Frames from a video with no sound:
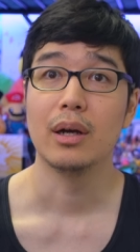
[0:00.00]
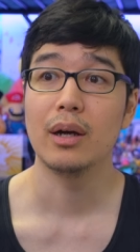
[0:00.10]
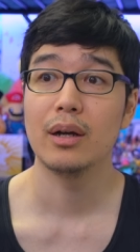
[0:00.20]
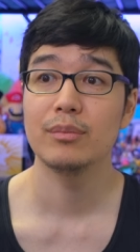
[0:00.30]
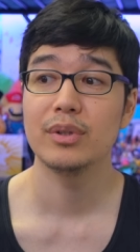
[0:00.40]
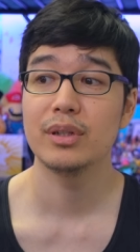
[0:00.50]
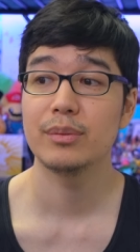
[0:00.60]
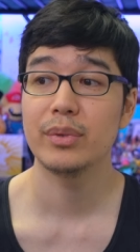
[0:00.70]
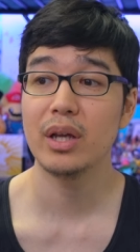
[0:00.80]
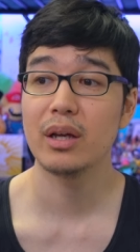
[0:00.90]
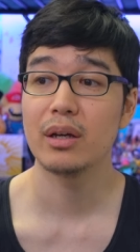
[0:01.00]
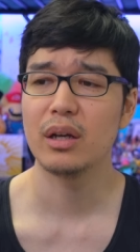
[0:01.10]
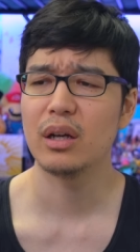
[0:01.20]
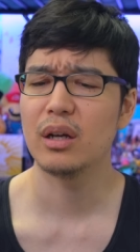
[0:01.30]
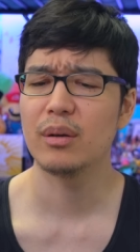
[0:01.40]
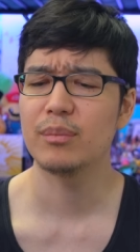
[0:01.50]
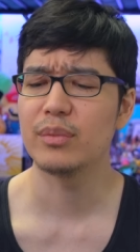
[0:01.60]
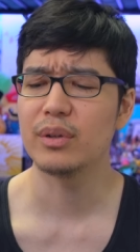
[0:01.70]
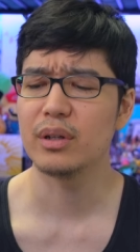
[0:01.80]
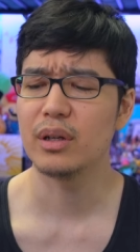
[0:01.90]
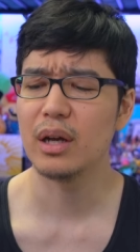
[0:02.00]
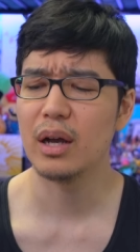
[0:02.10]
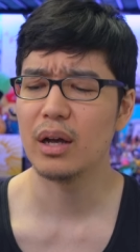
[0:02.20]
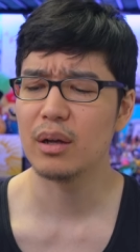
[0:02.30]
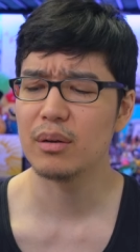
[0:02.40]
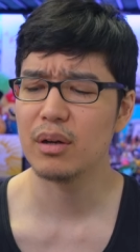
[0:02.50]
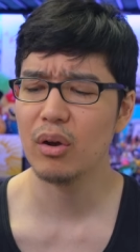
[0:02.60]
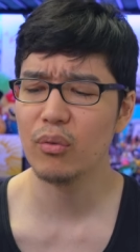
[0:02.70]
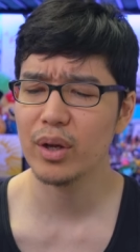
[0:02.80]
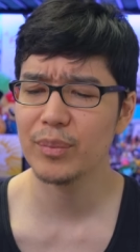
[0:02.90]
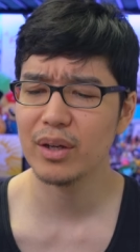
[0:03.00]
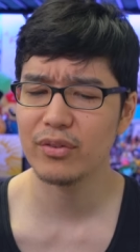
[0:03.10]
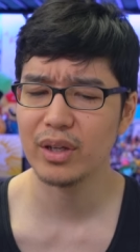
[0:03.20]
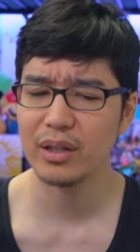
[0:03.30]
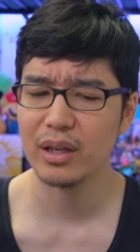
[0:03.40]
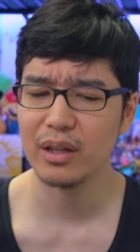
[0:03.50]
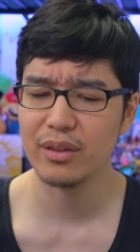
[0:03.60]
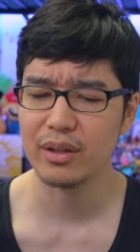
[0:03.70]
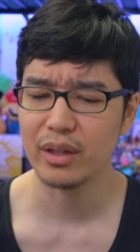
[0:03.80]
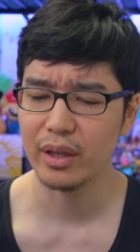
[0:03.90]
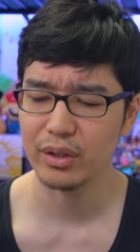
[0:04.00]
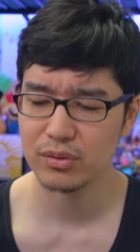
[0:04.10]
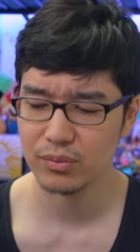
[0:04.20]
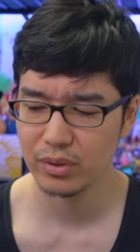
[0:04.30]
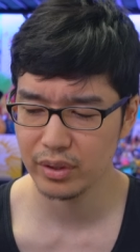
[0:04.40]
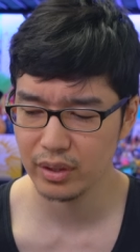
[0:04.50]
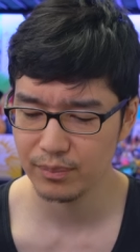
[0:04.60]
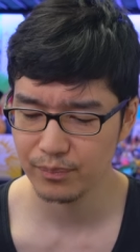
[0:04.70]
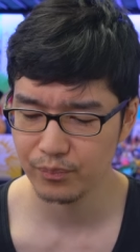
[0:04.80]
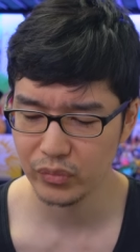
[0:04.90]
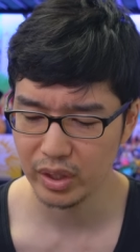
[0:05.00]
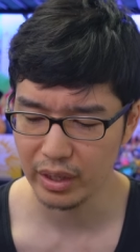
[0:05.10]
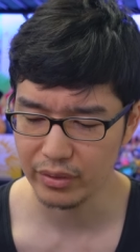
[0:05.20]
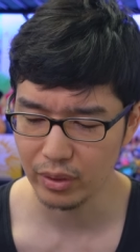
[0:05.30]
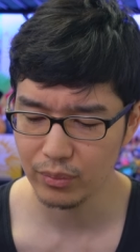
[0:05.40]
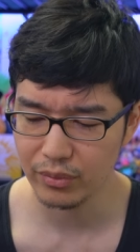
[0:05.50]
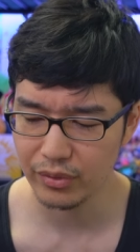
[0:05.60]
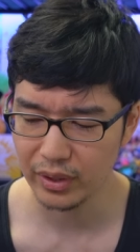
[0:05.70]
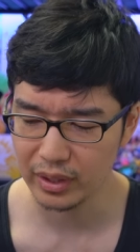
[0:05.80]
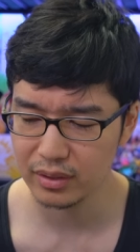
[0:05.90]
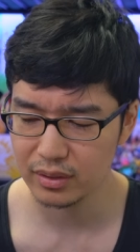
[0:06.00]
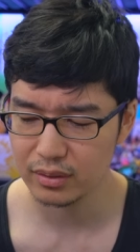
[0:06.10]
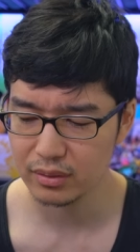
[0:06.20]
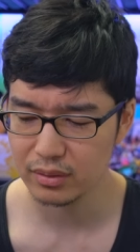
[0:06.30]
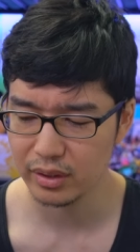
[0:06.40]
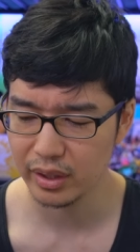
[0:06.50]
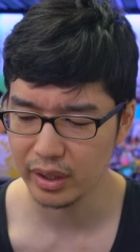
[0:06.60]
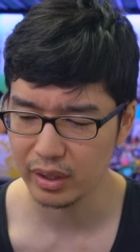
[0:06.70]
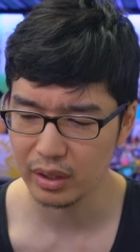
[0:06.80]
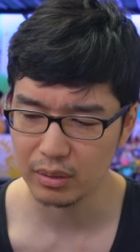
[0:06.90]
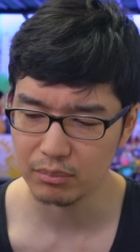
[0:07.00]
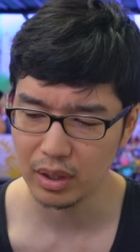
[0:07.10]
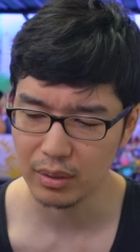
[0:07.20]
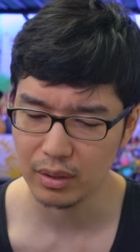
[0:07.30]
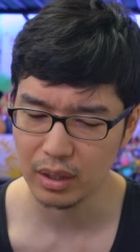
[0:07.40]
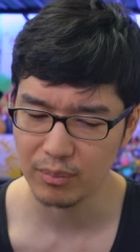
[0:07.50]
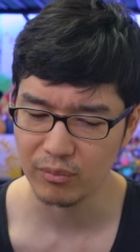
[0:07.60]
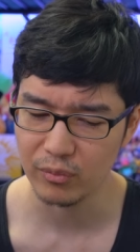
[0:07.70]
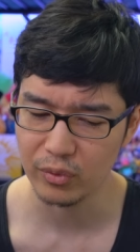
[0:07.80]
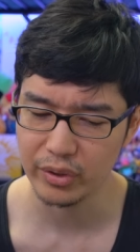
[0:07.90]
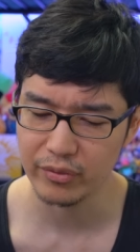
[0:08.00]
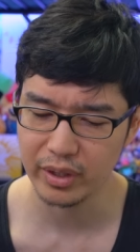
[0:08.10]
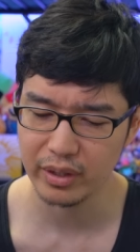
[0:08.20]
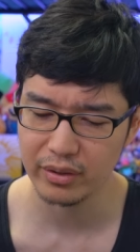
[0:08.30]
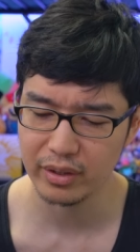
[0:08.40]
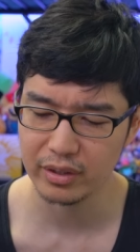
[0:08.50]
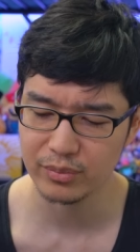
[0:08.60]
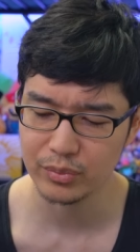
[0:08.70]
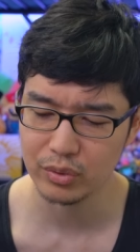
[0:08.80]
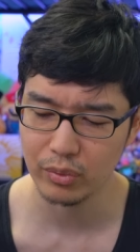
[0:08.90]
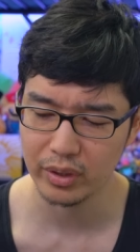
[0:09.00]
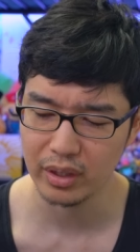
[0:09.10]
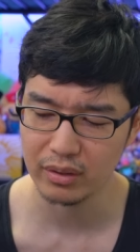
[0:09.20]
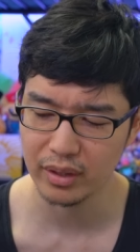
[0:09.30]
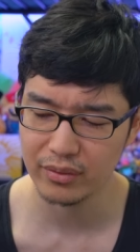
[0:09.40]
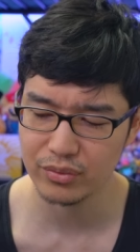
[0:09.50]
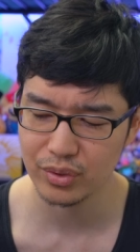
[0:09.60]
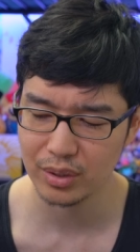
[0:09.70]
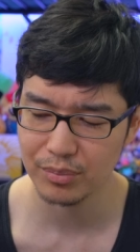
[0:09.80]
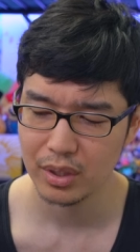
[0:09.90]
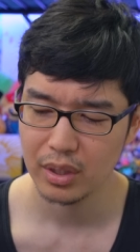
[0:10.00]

um, but yeah, um, uh, hopefully I'm not forgetting anything else. Really, I don't think um, I'm really forgetting anything else from 2.8 live stream,